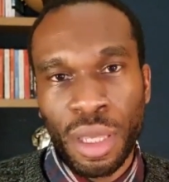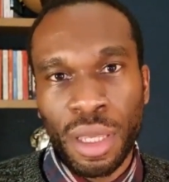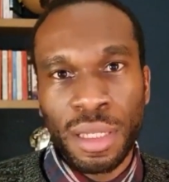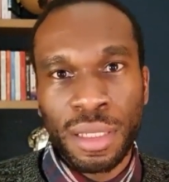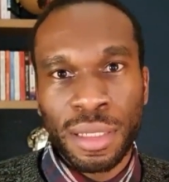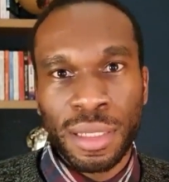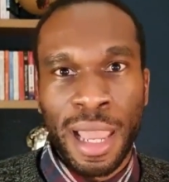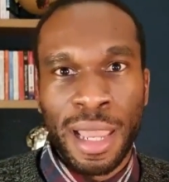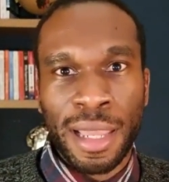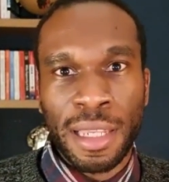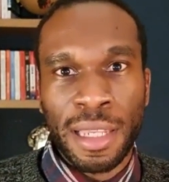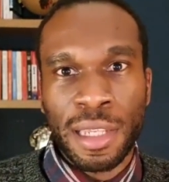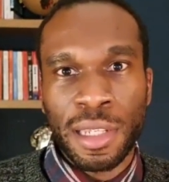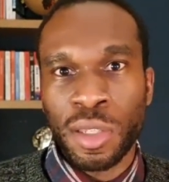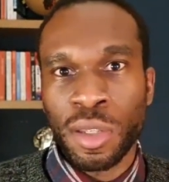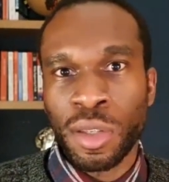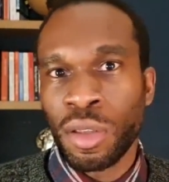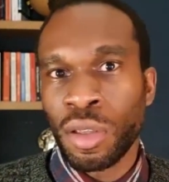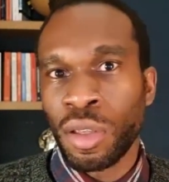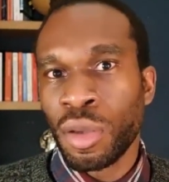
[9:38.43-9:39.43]
That is
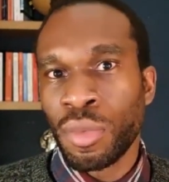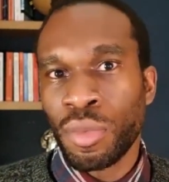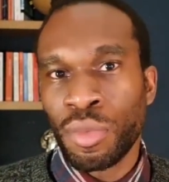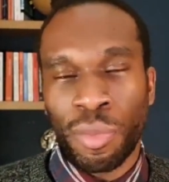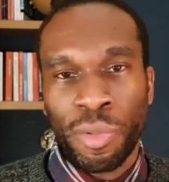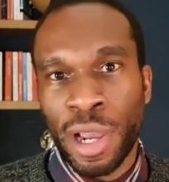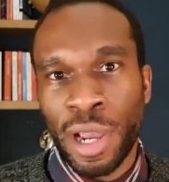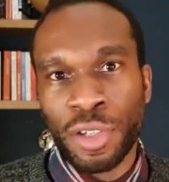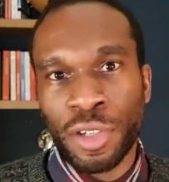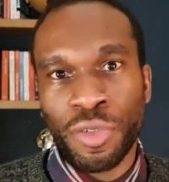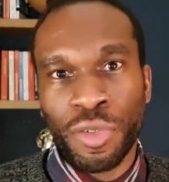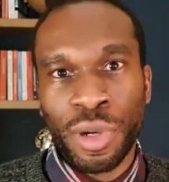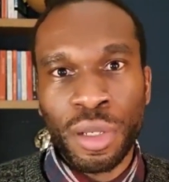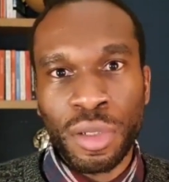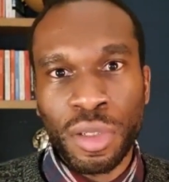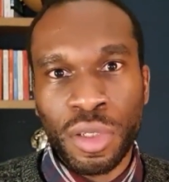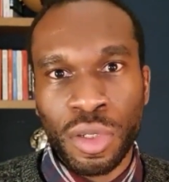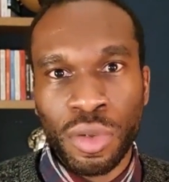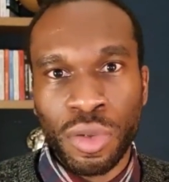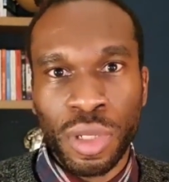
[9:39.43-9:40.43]
proprietary
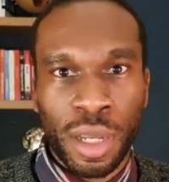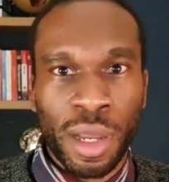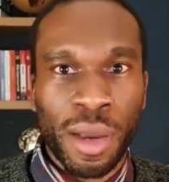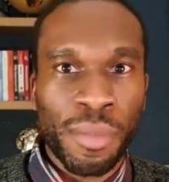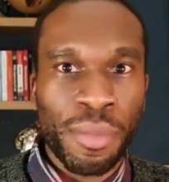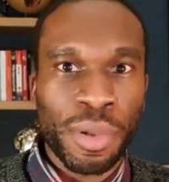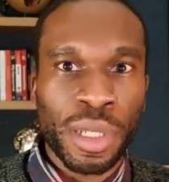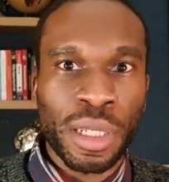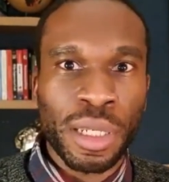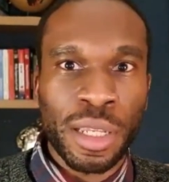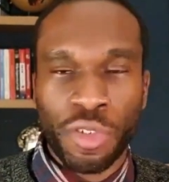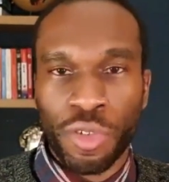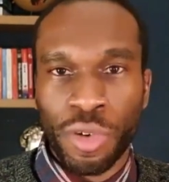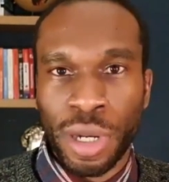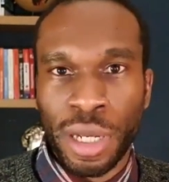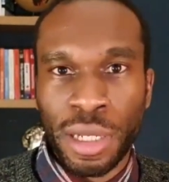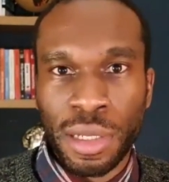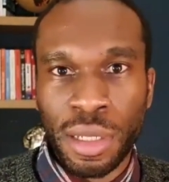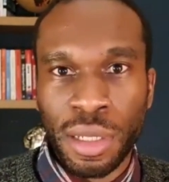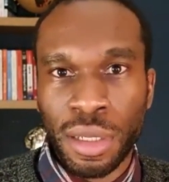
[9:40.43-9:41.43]
to the company that
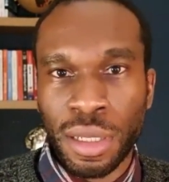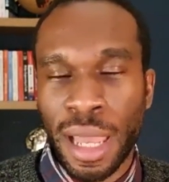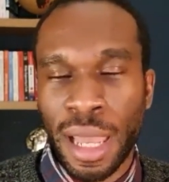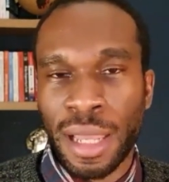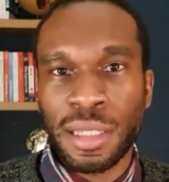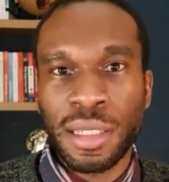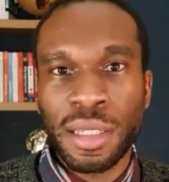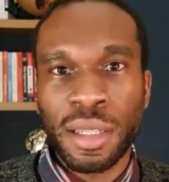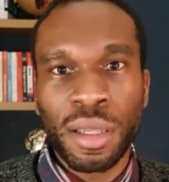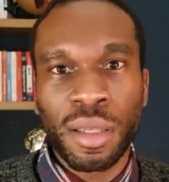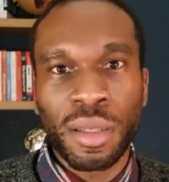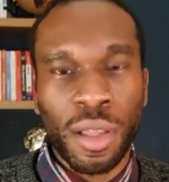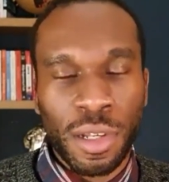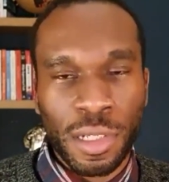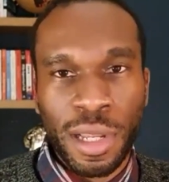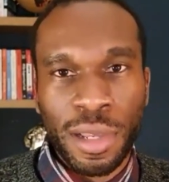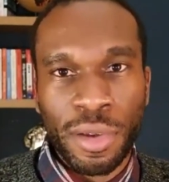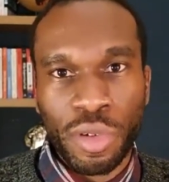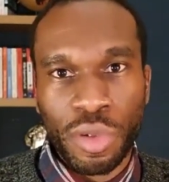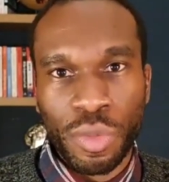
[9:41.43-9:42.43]
trained that
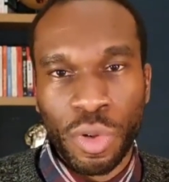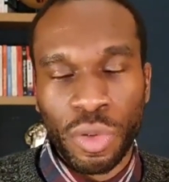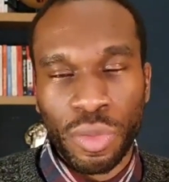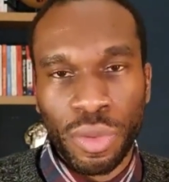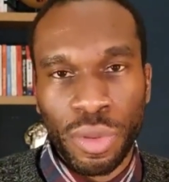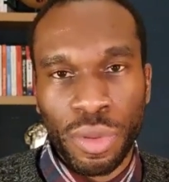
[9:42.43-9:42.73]
large language model.